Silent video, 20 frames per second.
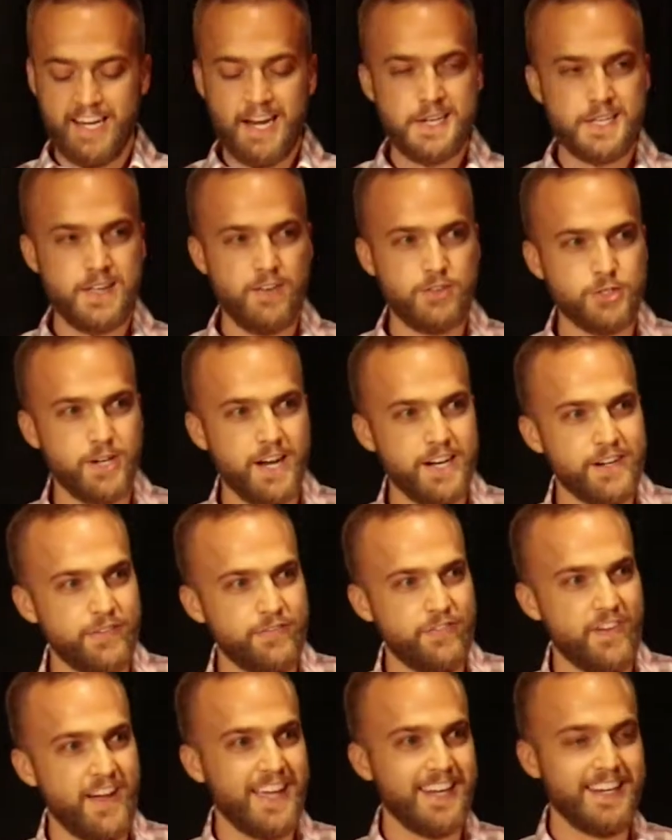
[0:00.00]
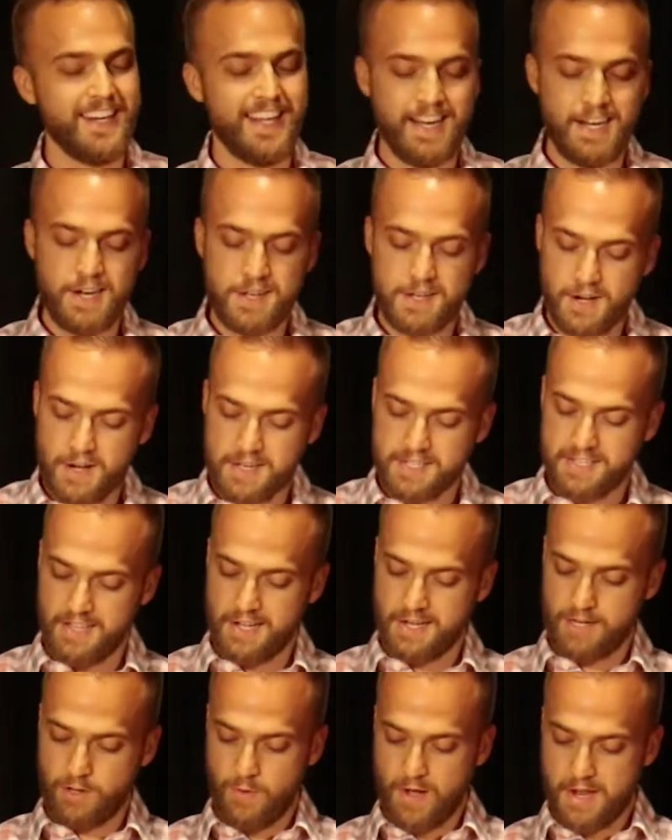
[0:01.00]
And as I've tried to find answers to
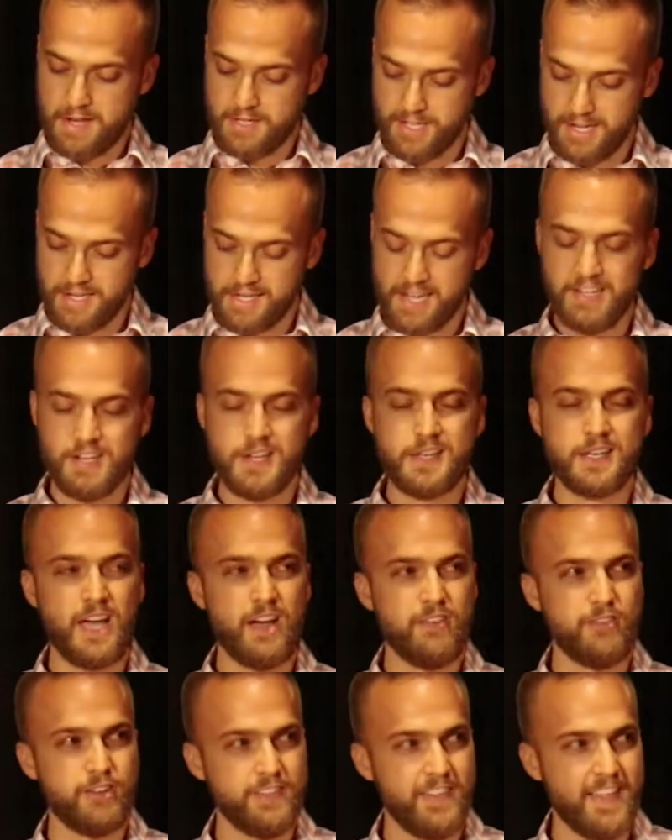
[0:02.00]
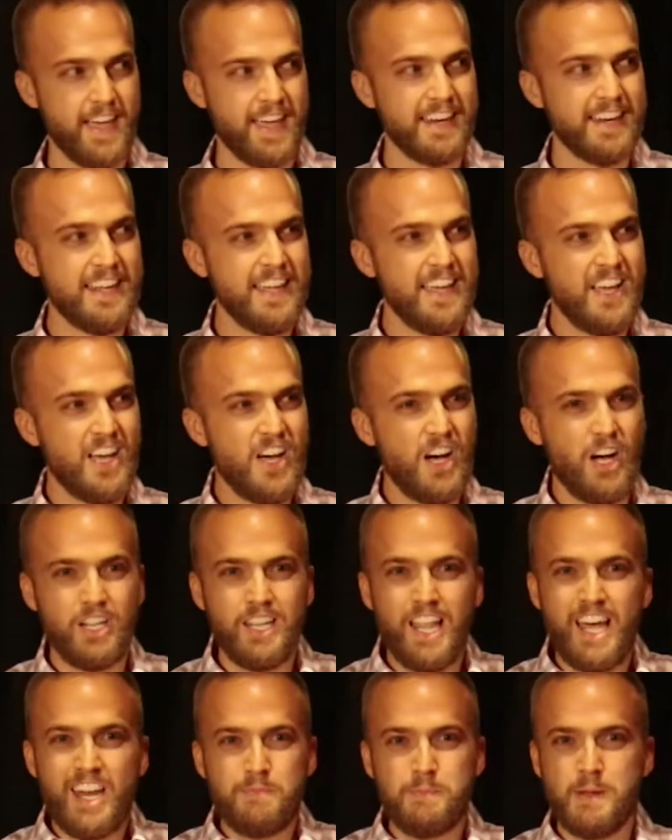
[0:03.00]
these questions, I discovered that a
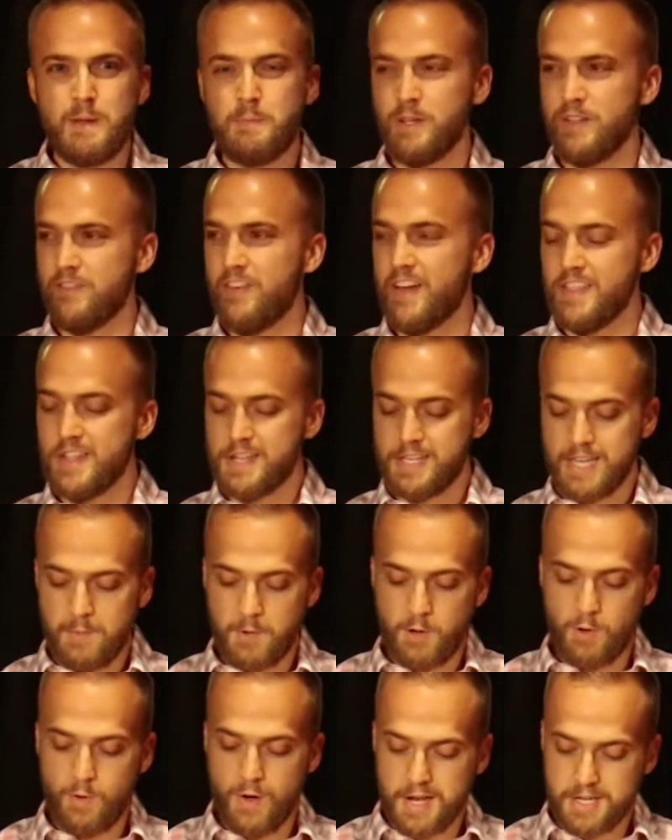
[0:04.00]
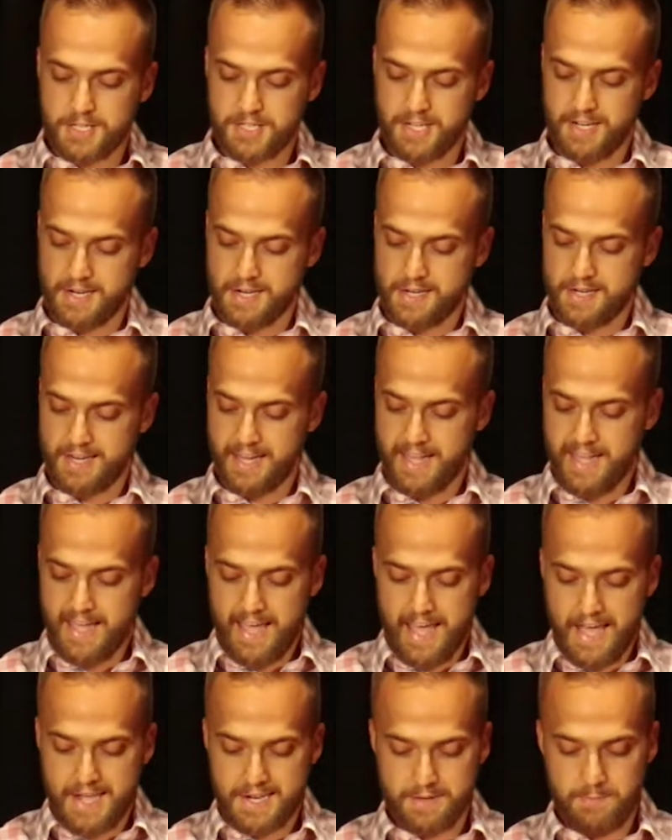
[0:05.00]
lot of people have had the same questions
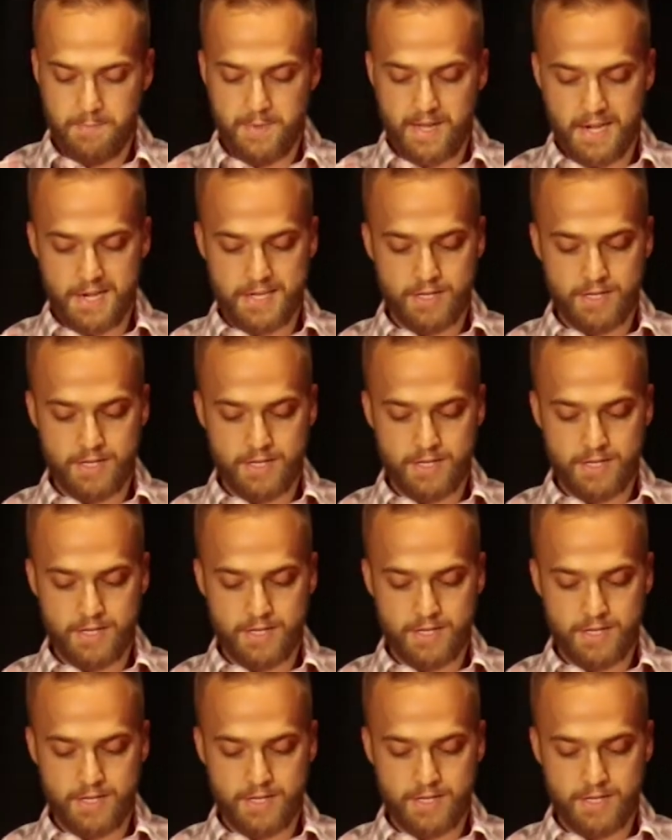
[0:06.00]
as me.